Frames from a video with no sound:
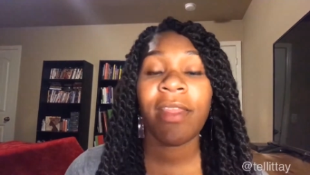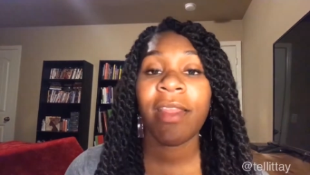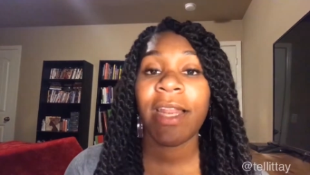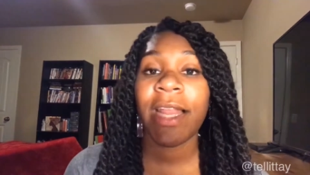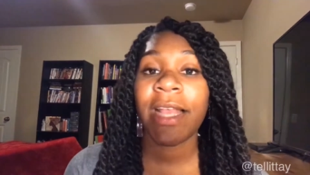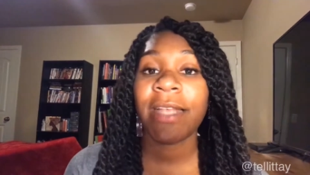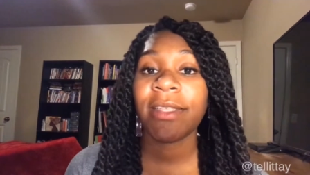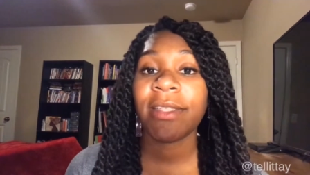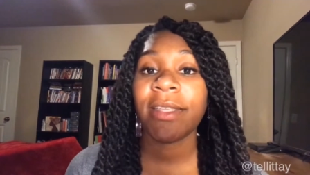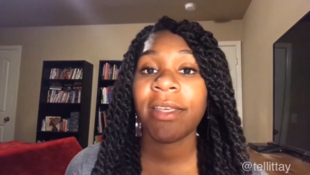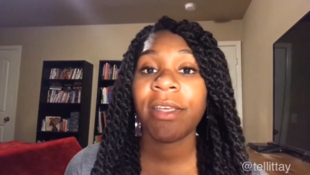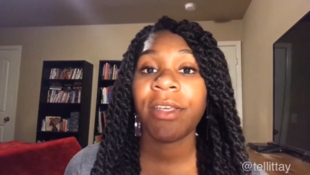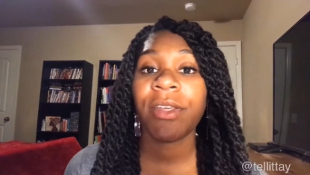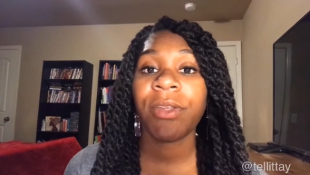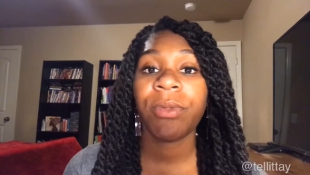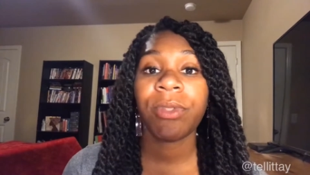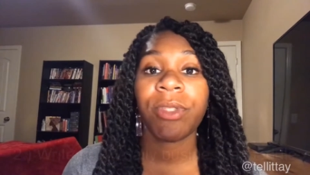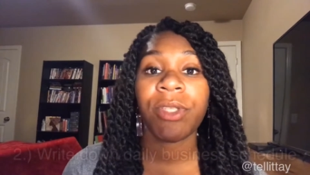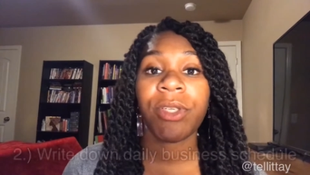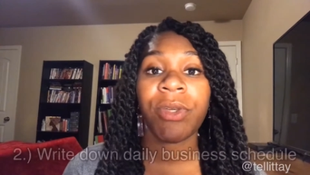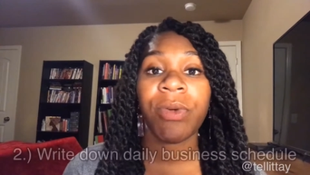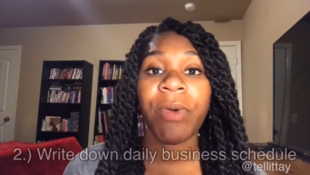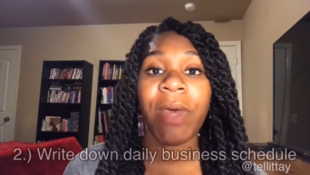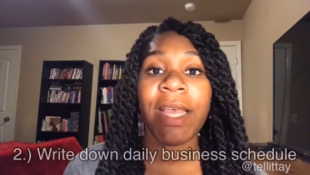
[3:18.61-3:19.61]
And the next thing
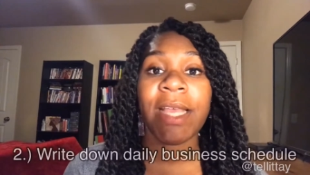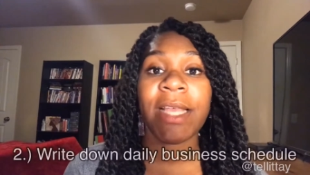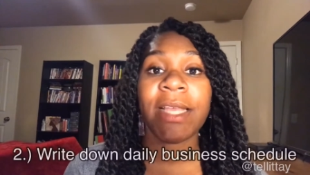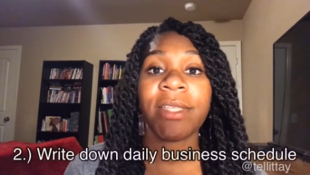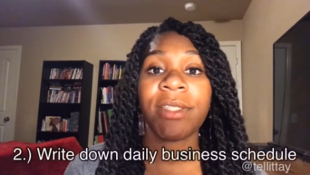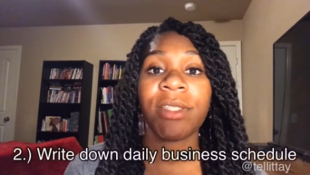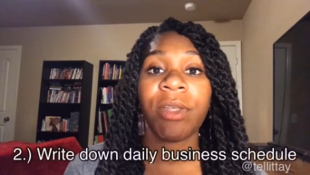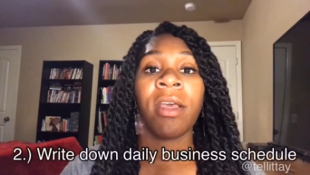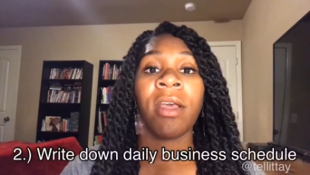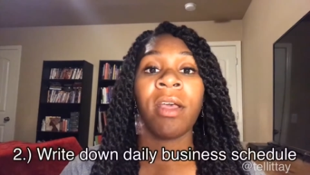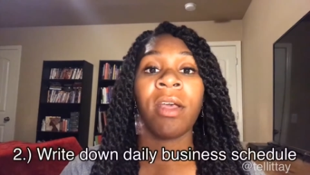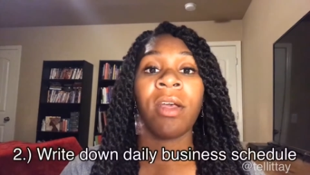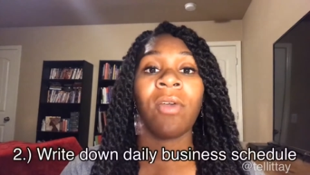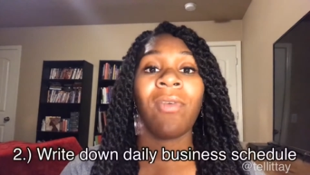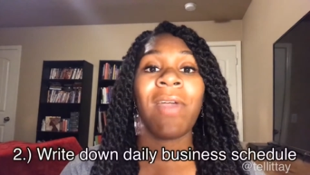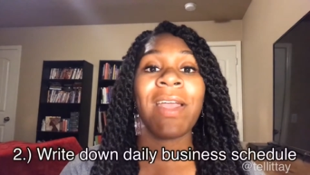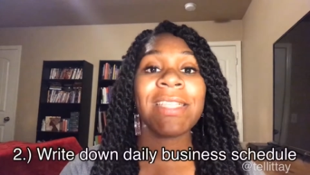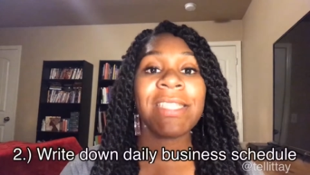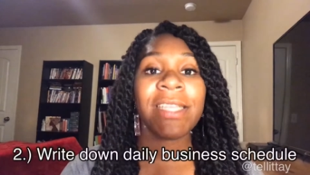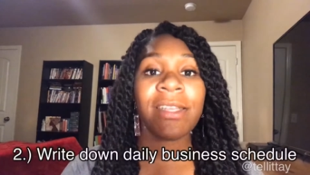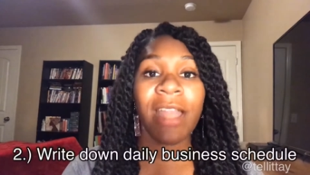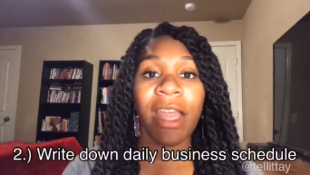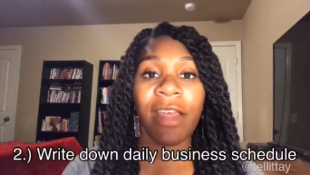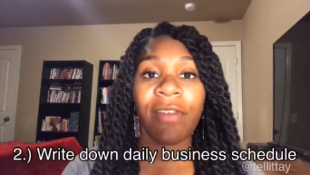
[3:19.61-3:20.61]
you'll do is
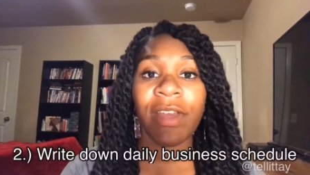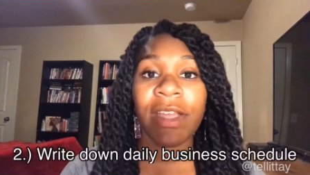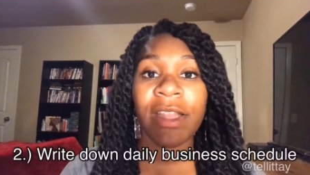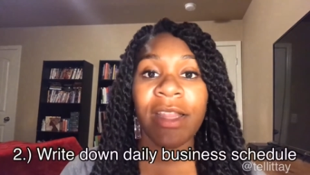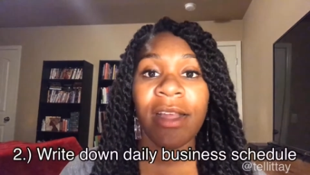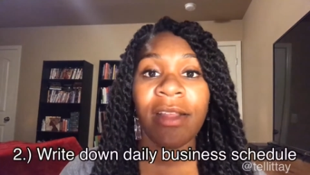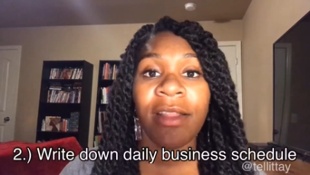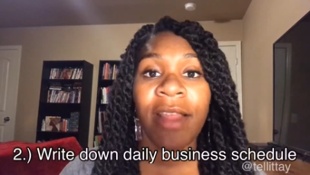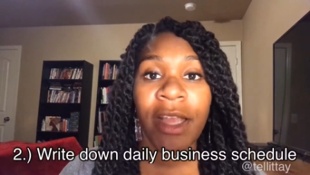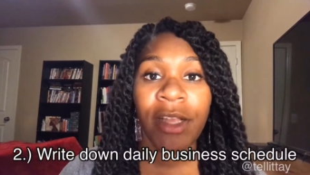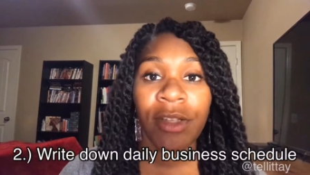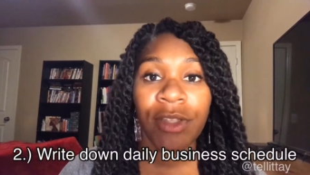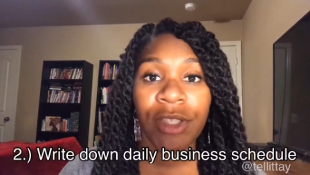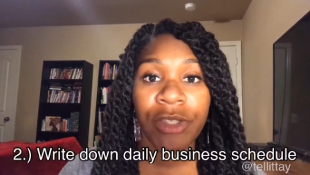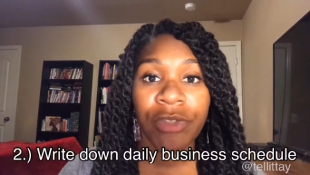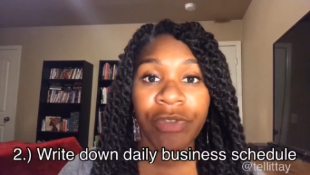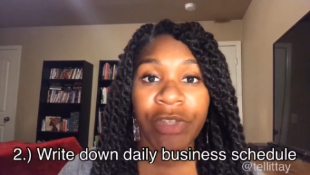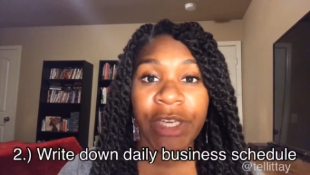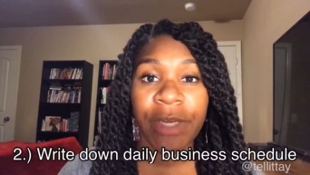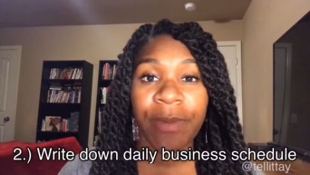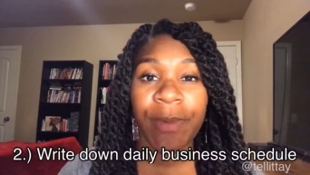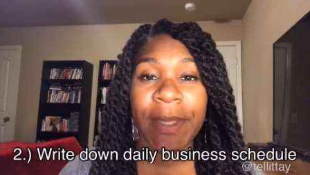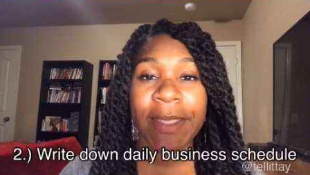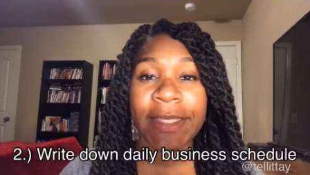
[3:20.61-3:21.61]
write down everything that you do
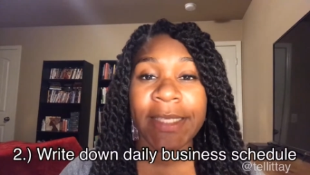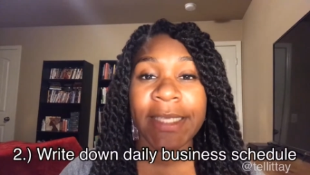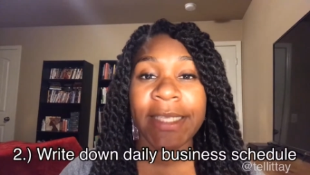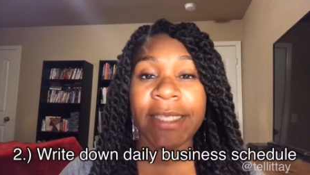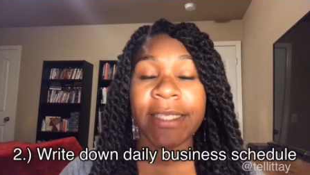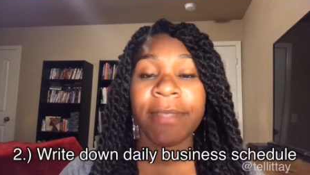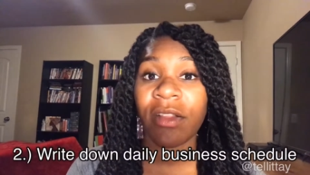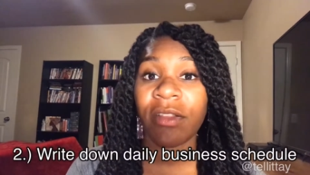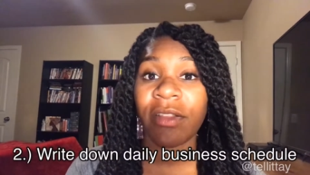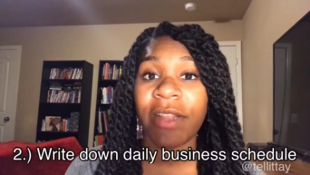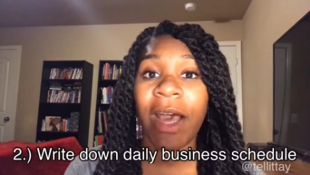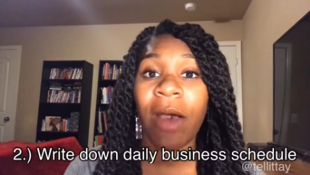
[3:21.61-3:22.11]
for your business.